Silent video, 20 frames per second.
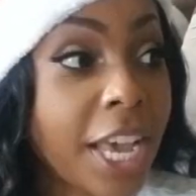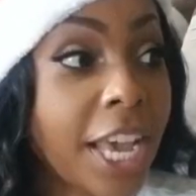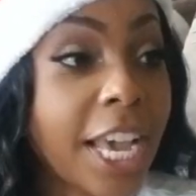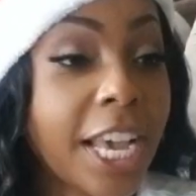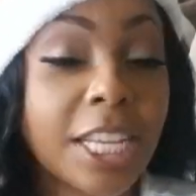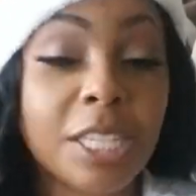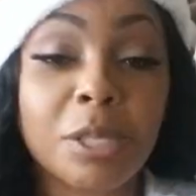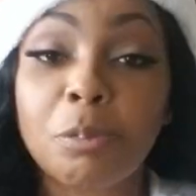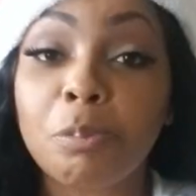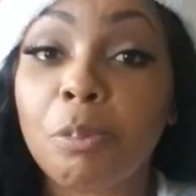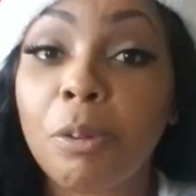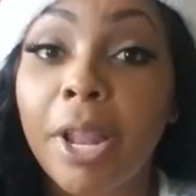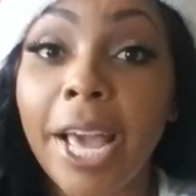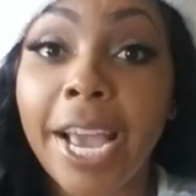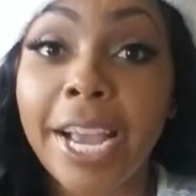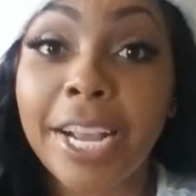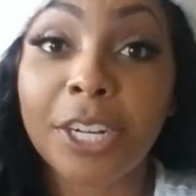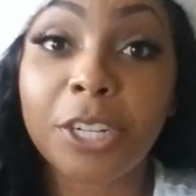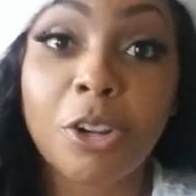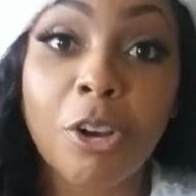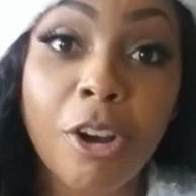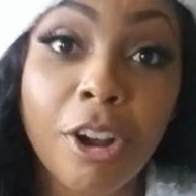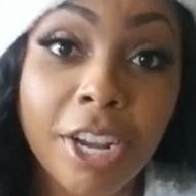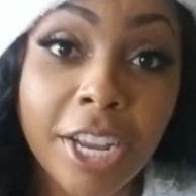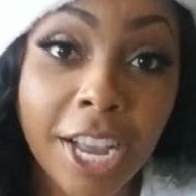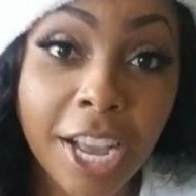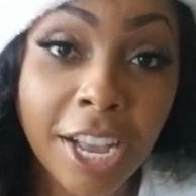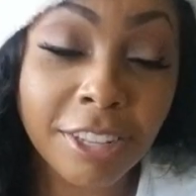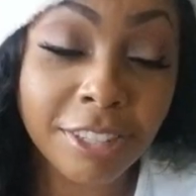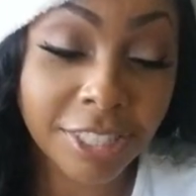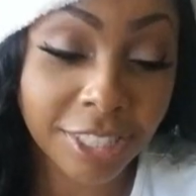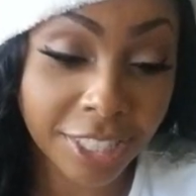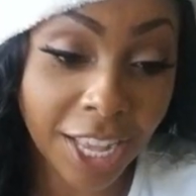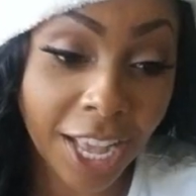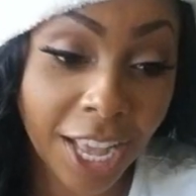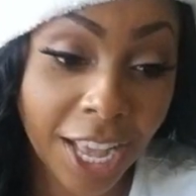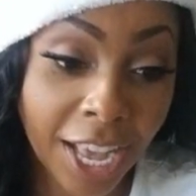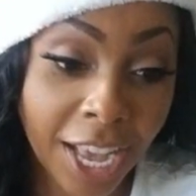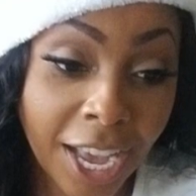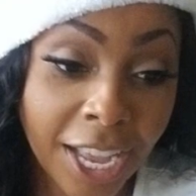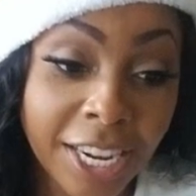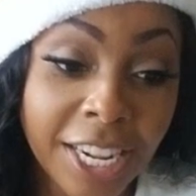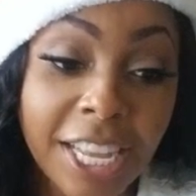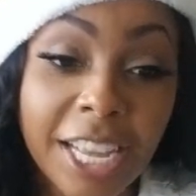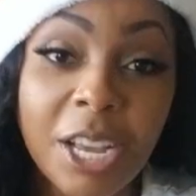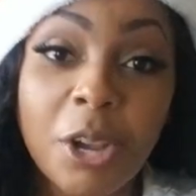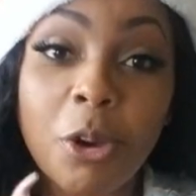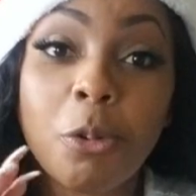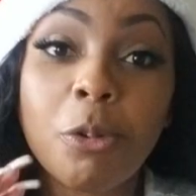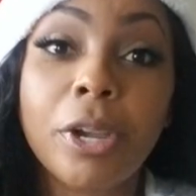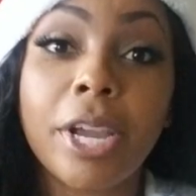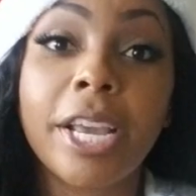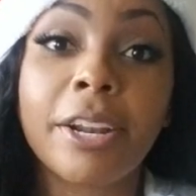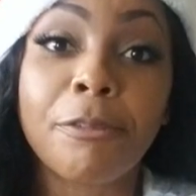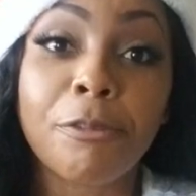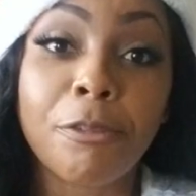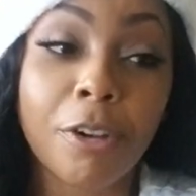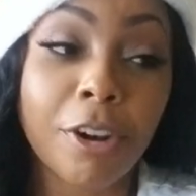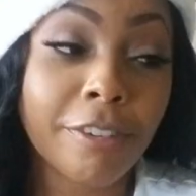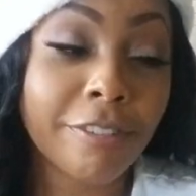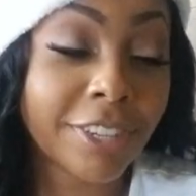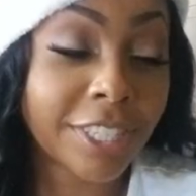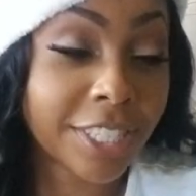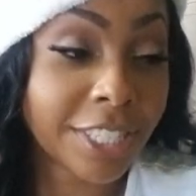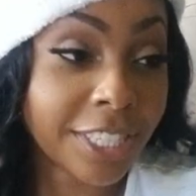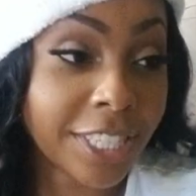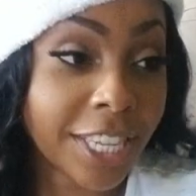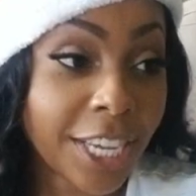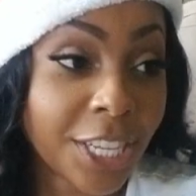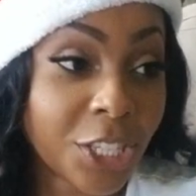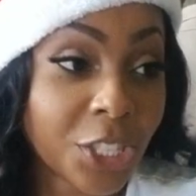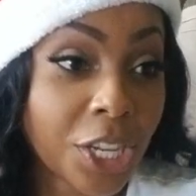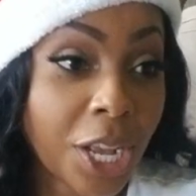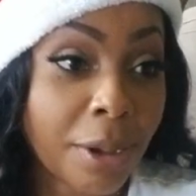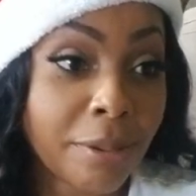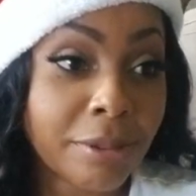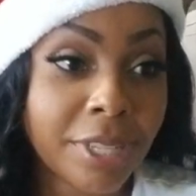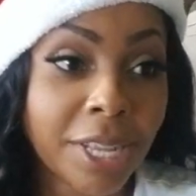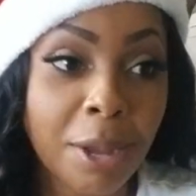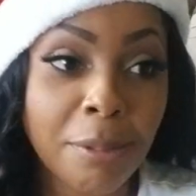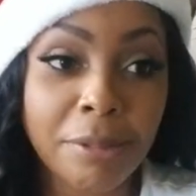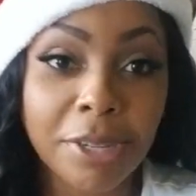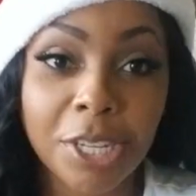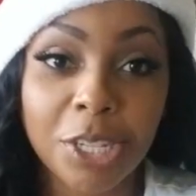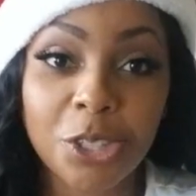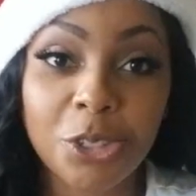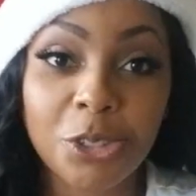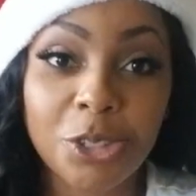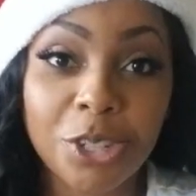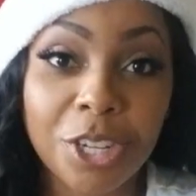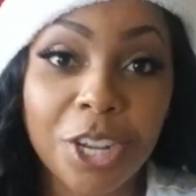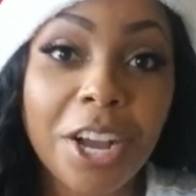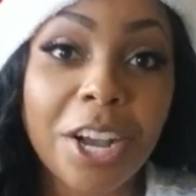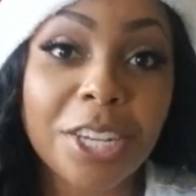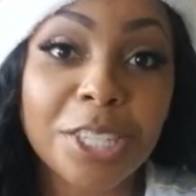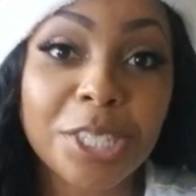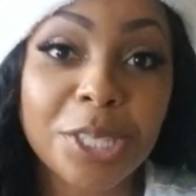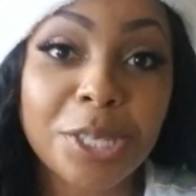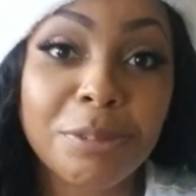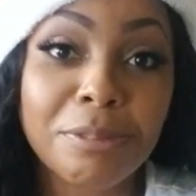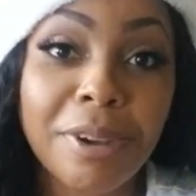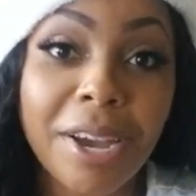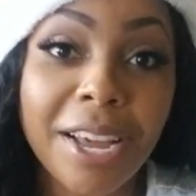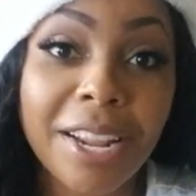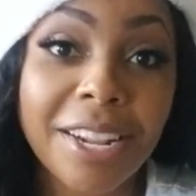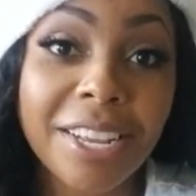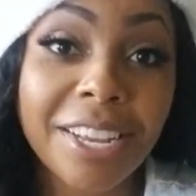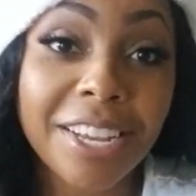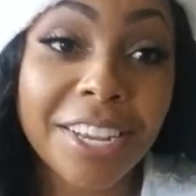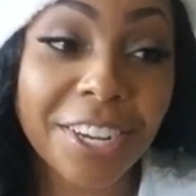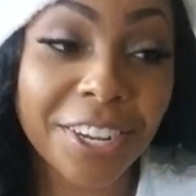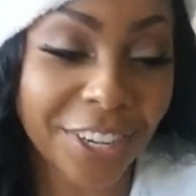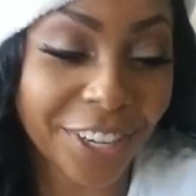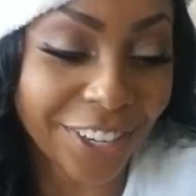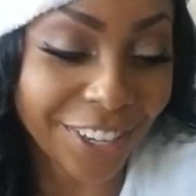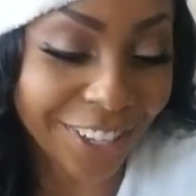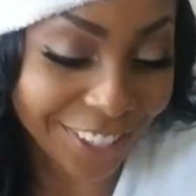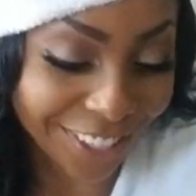It's black dark outside. We in front of a sex shop. He's like, "I'm going to get you a costume out of here."